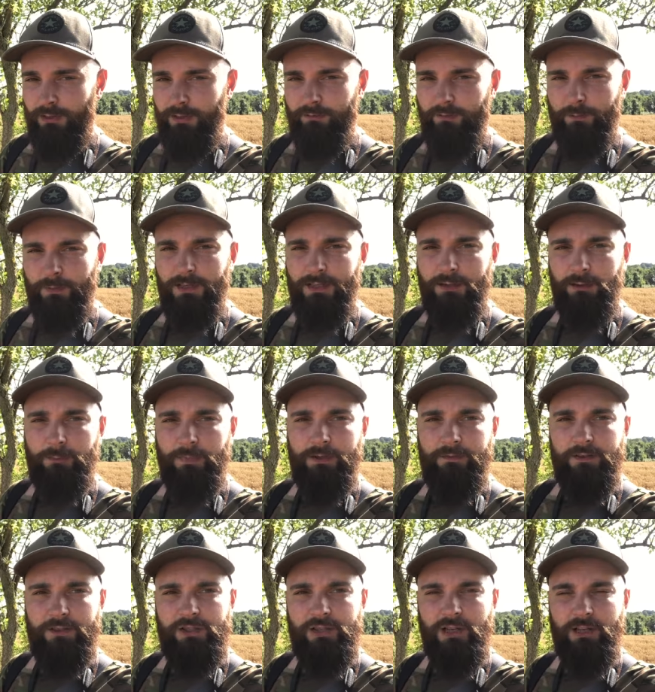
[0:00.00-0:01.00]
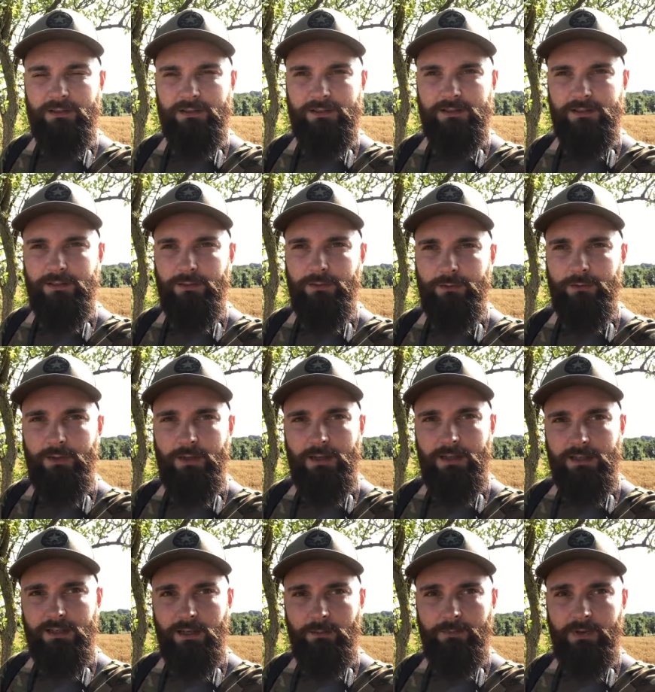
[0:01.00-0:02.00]
give them a little bit of a chance to
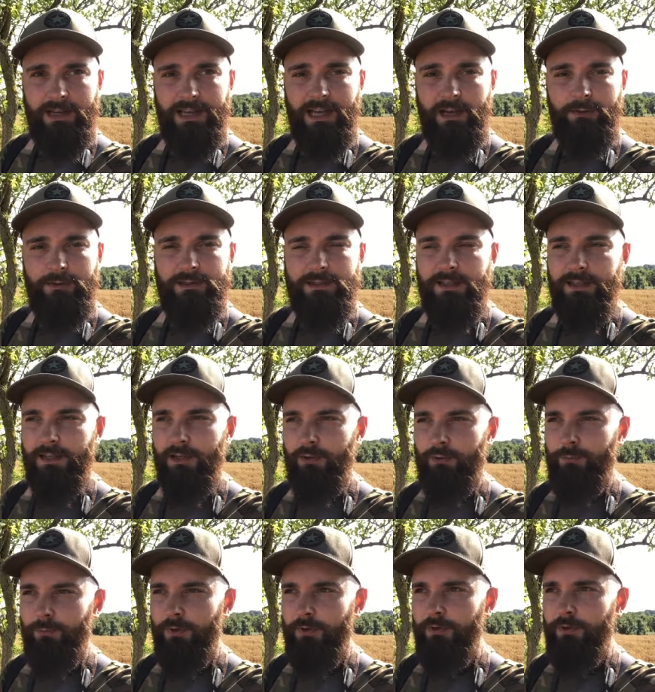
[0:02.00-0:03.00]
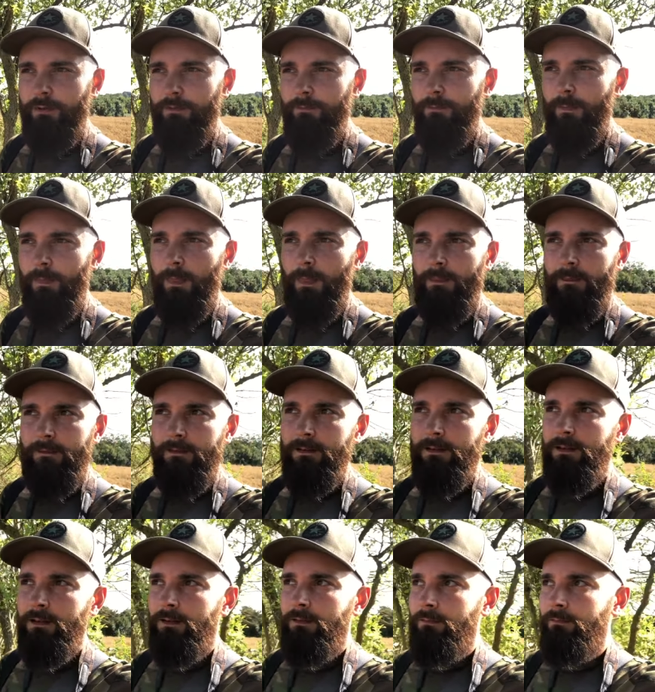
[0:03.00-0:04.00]
come back out into the open.
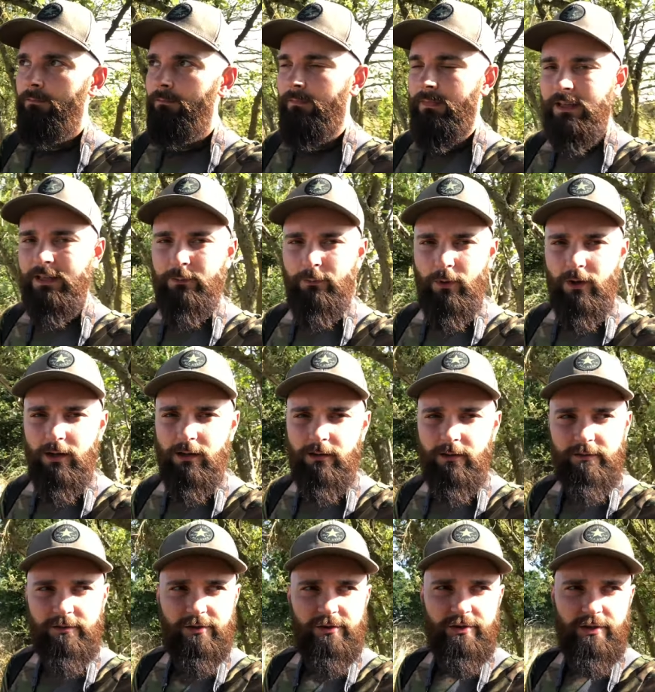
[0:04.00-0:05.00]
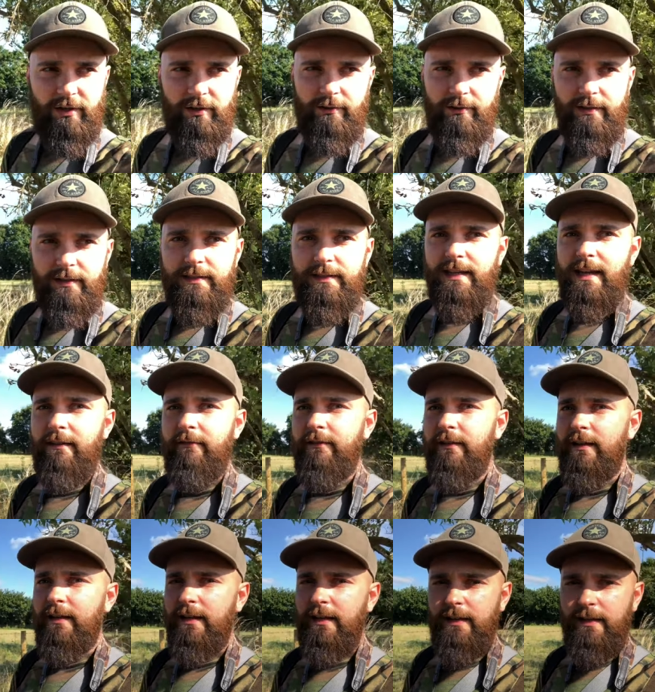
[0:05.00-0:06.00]
Meanwhile, I'll just show you this
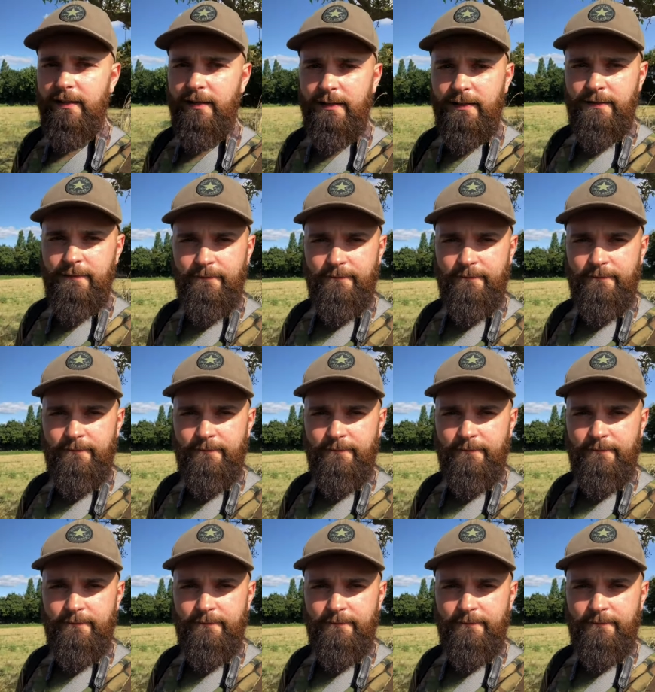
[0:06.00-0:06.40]
area here.